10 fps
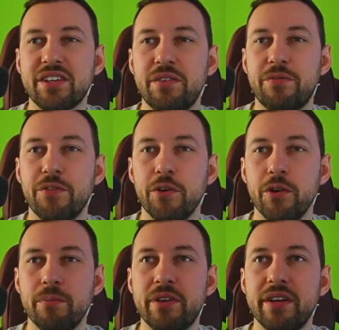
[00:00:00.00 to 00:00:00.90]

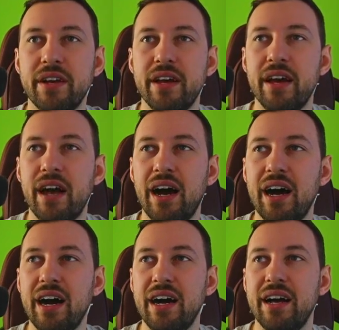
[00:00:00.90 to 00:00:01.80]
confirmed
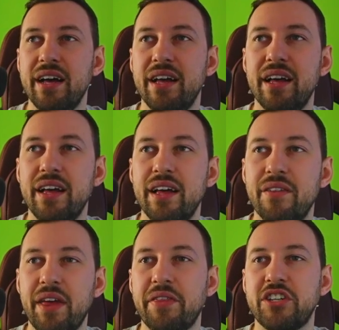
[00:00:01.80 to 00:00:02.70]
uh,
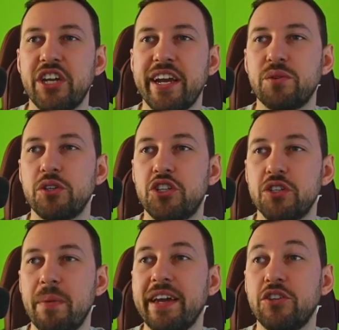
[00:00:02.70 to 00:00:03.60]
that the change was
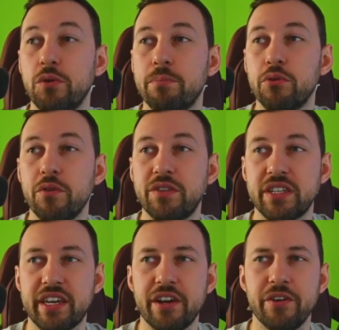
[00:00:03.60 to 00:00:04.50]
just made to improve
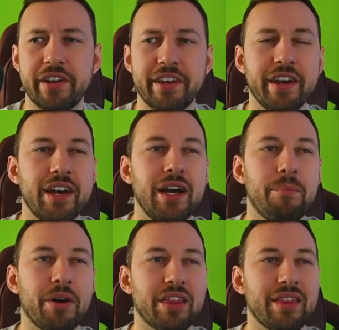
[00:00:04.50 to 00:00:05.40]
security.
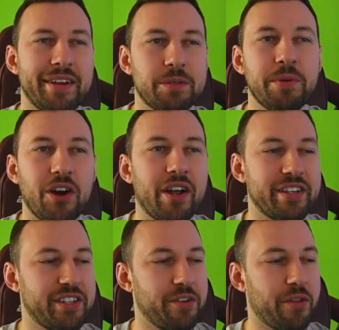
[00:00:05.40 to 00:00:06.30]
But let's be
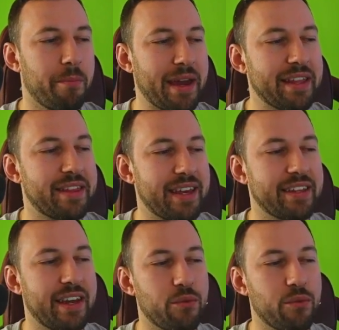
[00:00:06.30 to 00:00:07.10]
honest here the main thing they